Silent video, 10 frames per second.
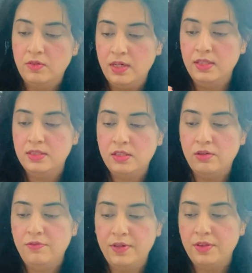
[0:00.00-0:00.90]
Okay, let's
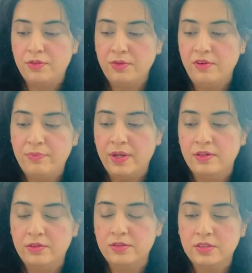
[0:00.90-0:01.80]
clarify the Three of
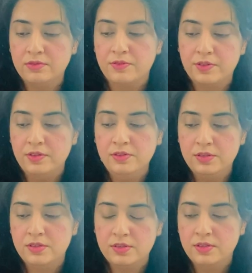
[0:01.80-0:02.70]
Pentacles in
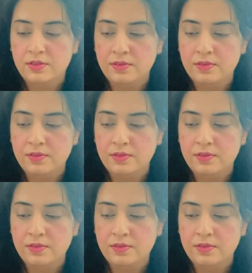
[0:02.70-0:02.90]
reverse